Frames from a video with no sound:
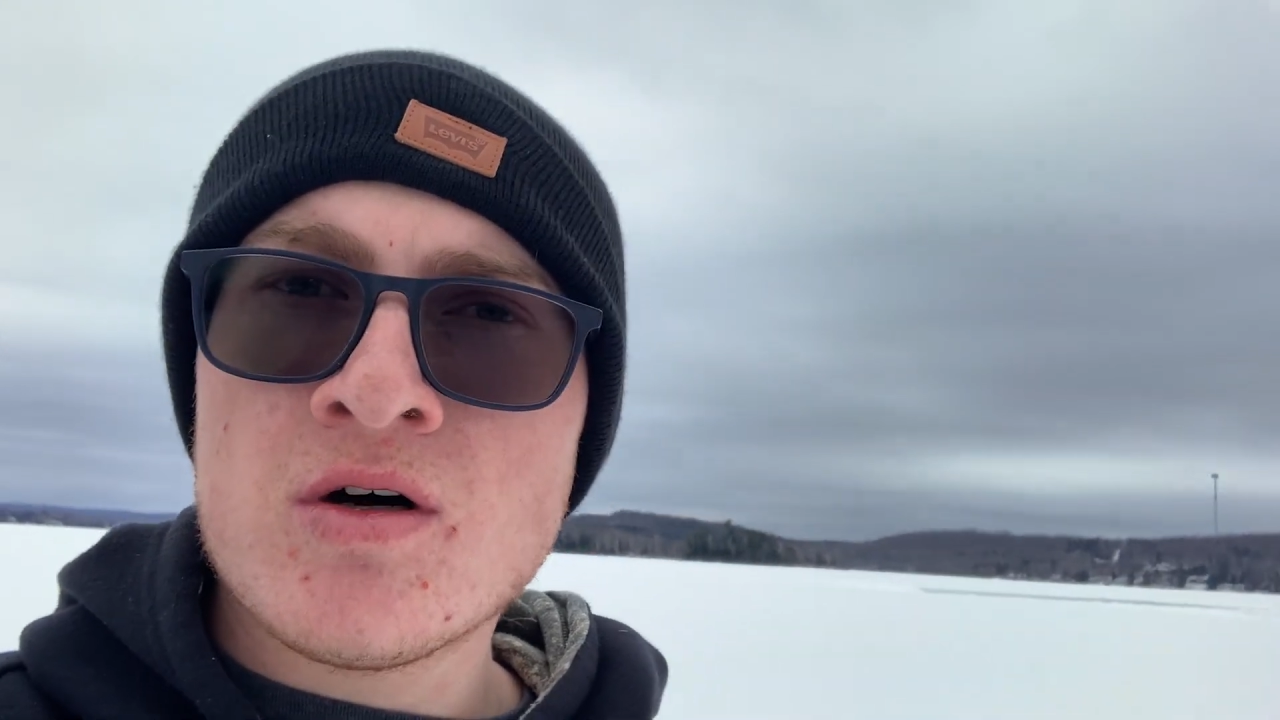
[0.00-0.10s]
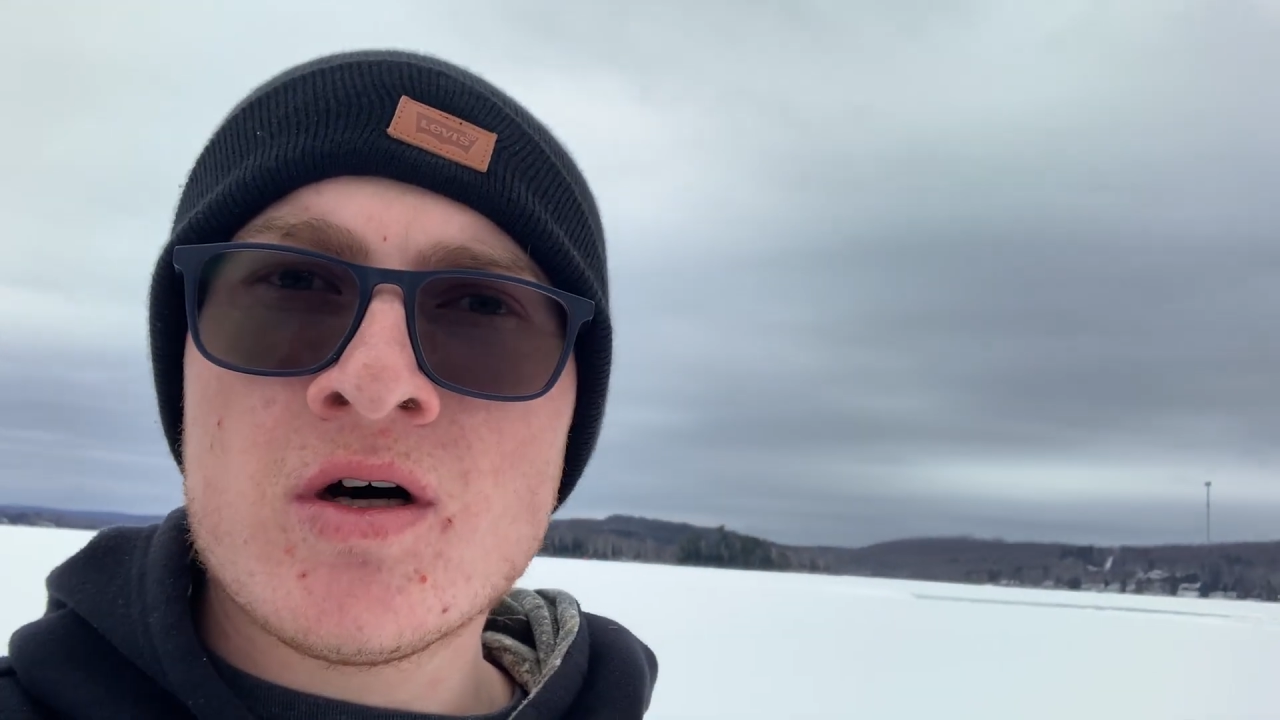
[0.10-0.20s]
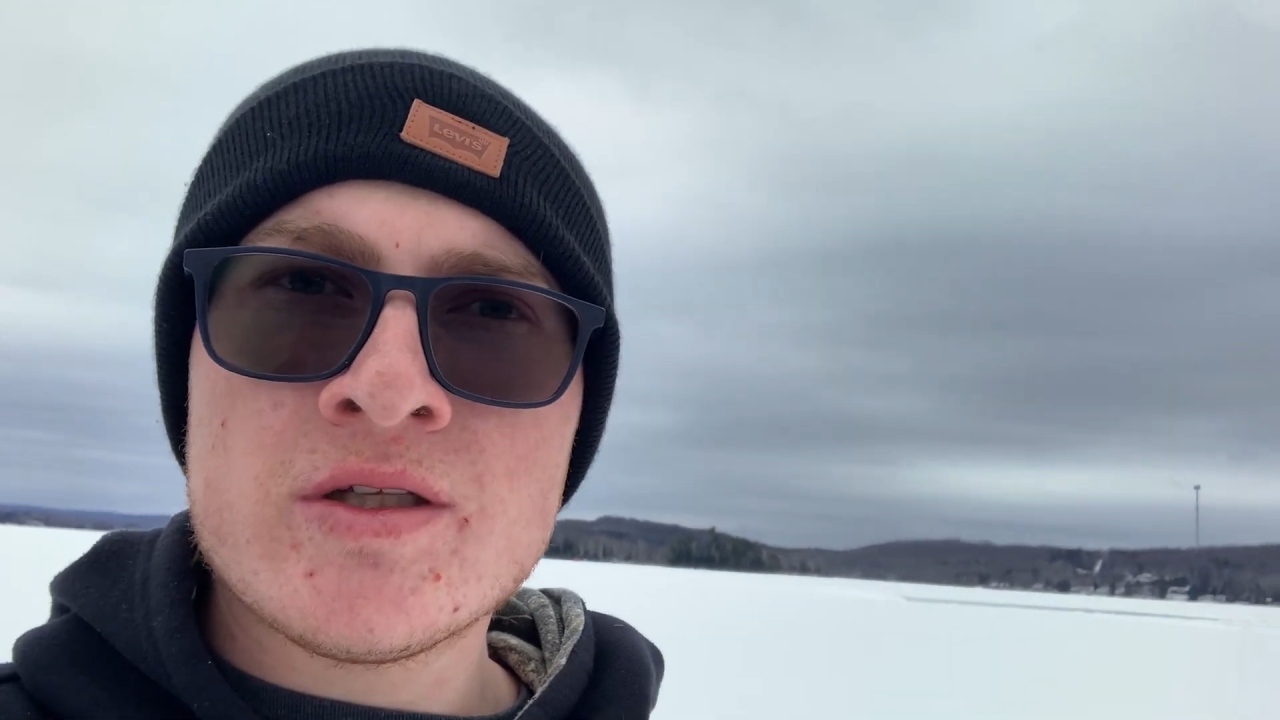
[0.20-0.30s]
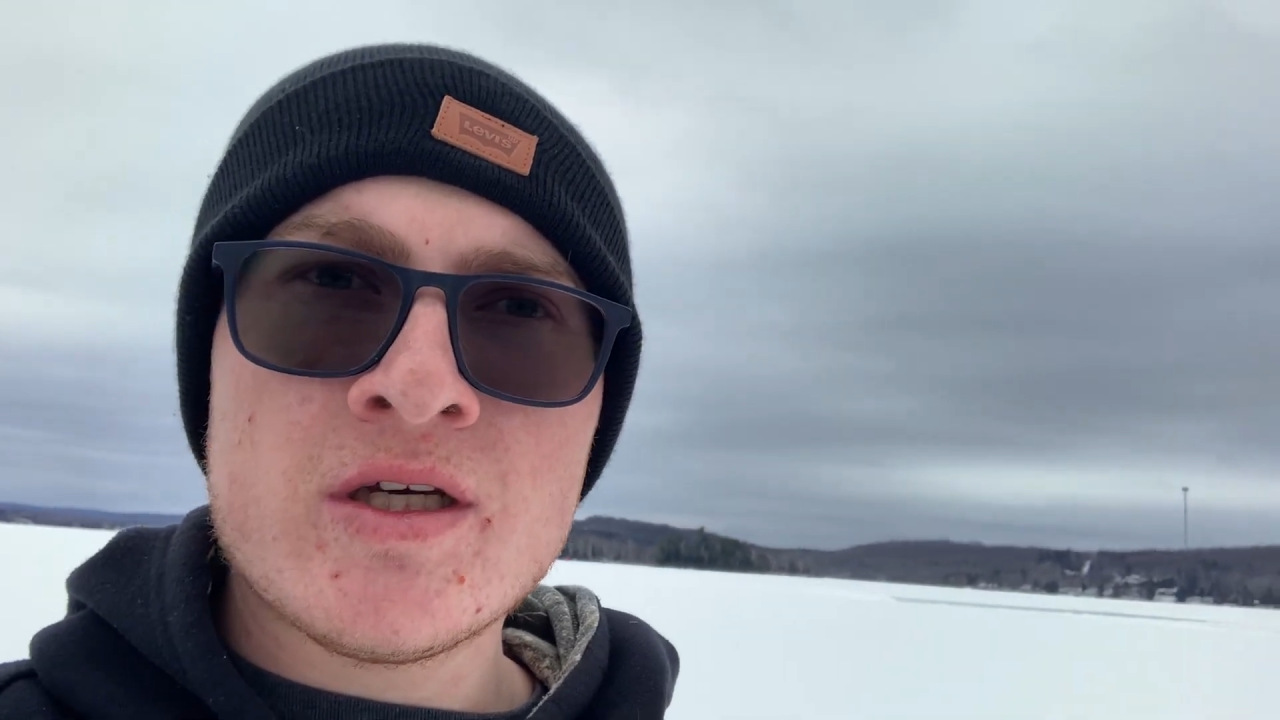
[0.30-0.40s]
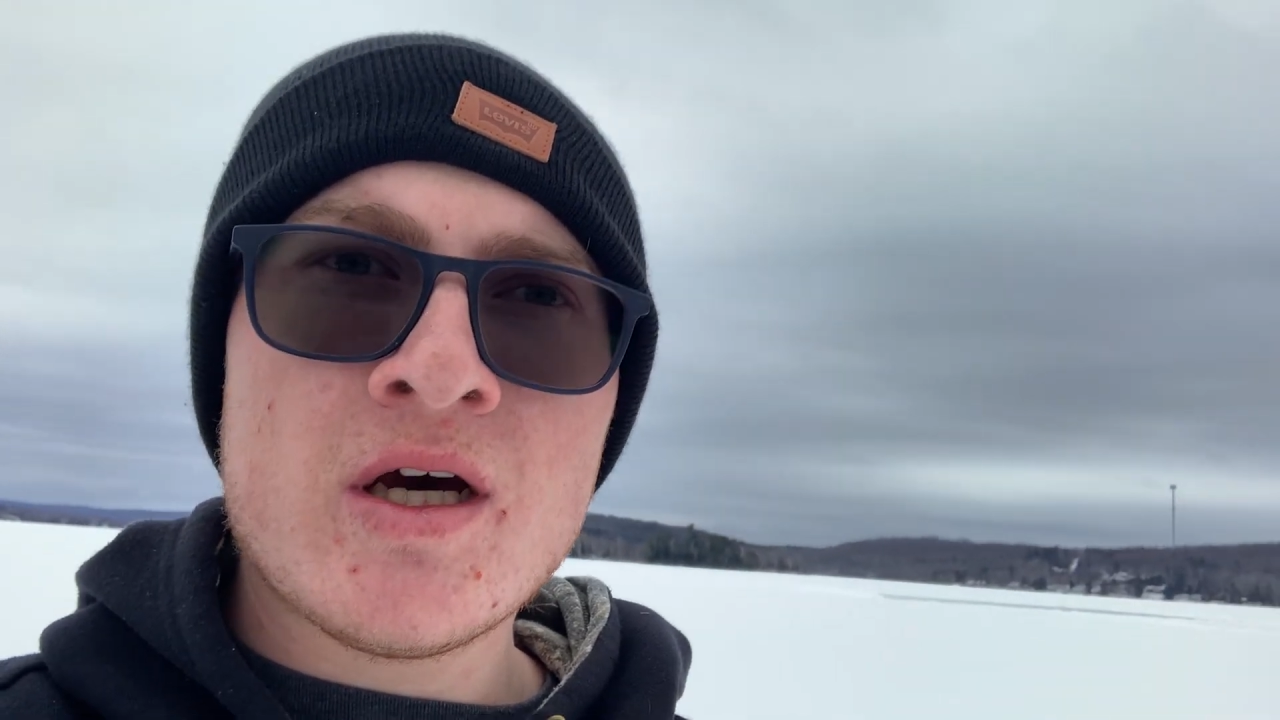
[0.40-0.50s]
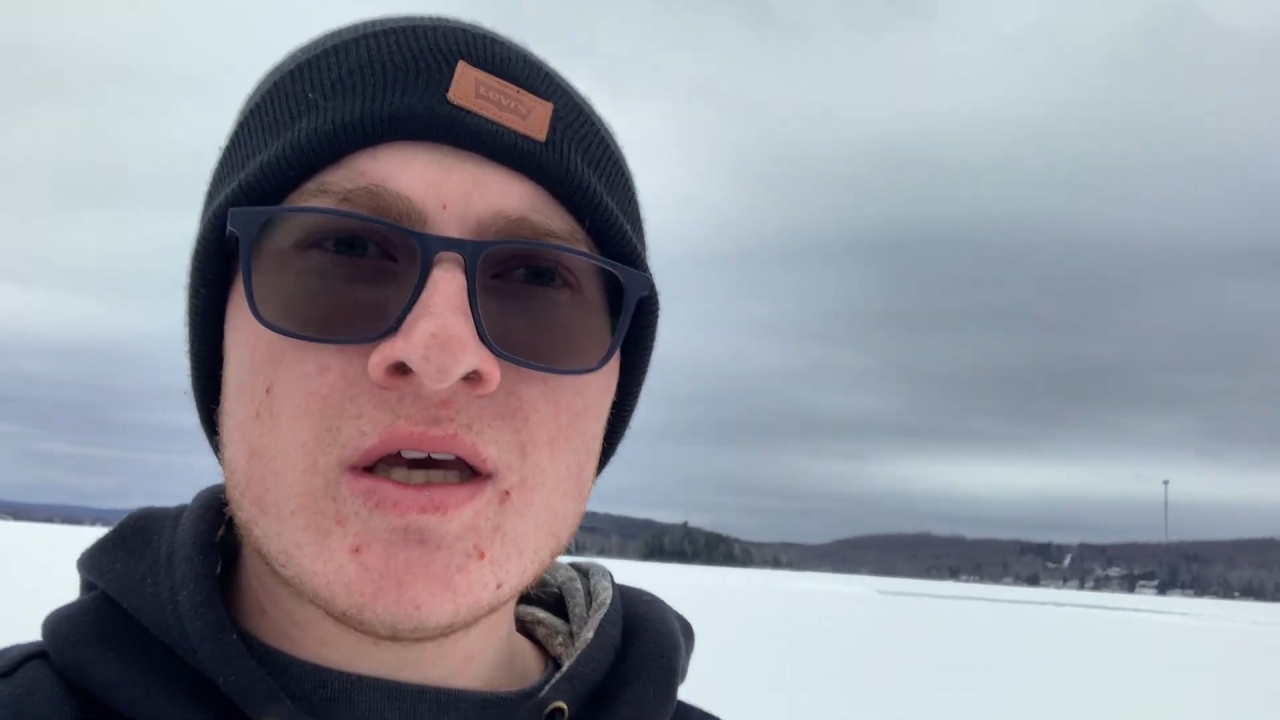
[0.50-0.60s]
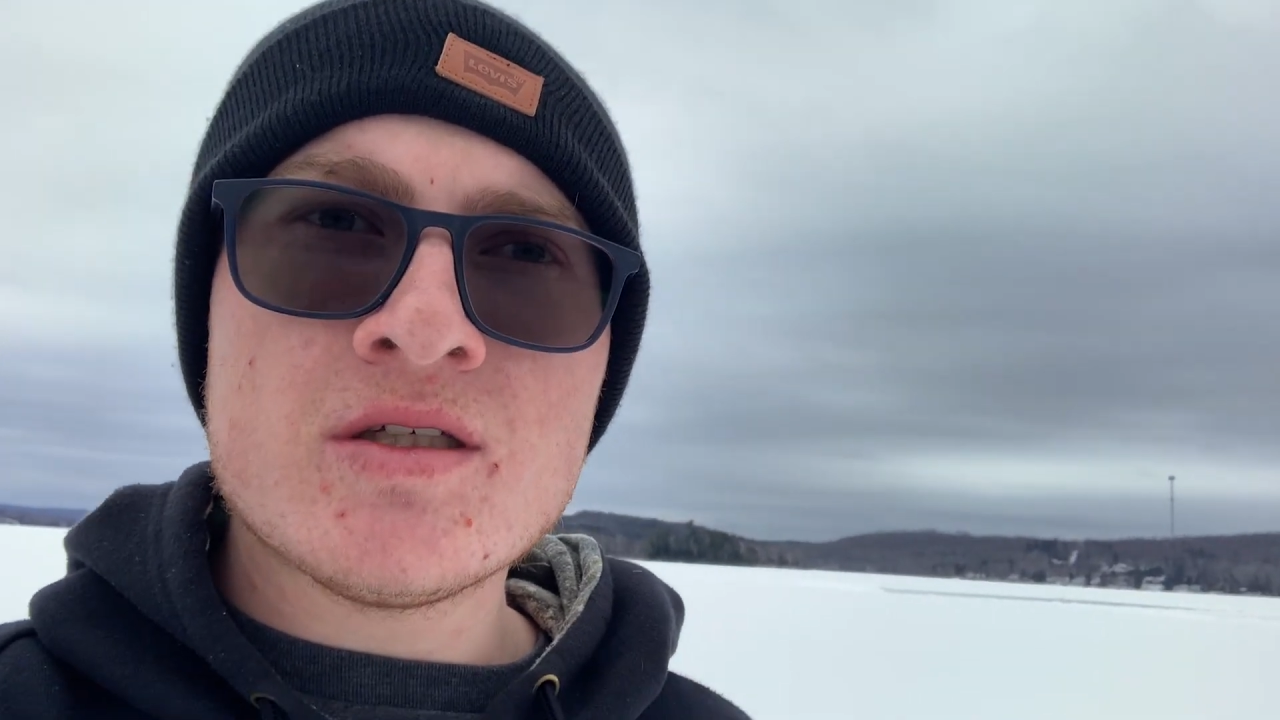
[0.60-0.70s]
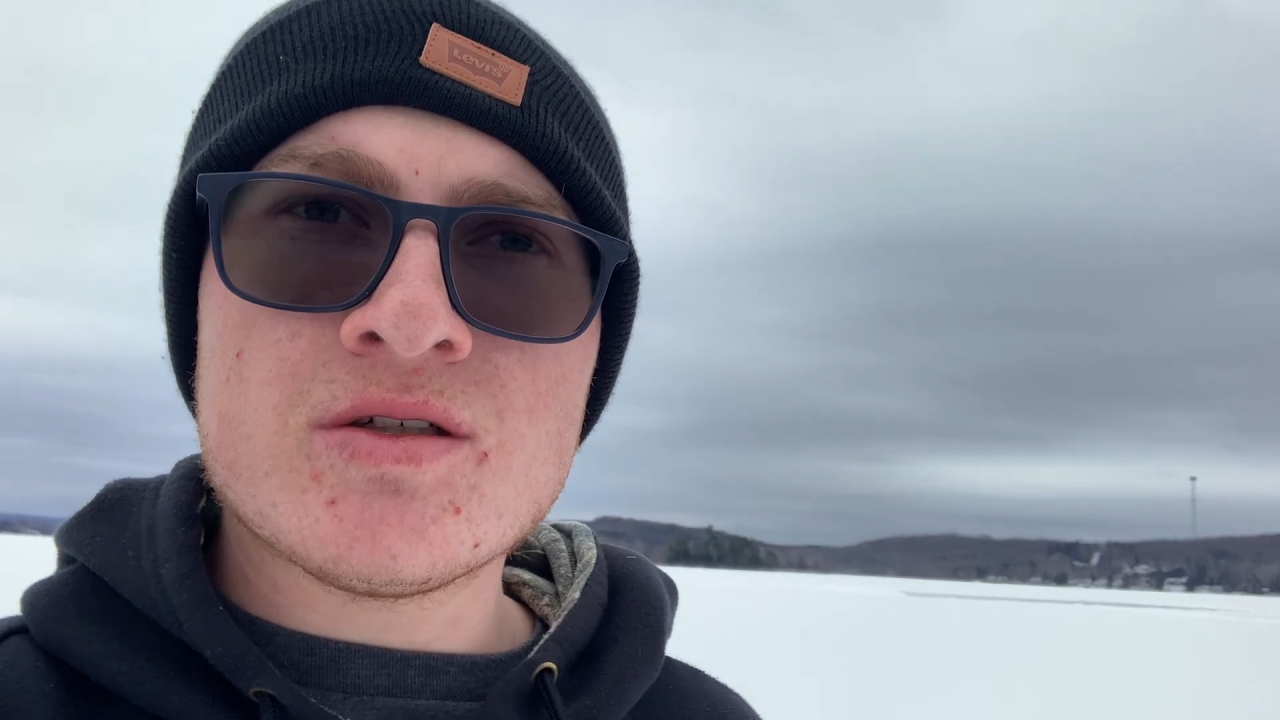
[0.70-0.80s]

on the ice,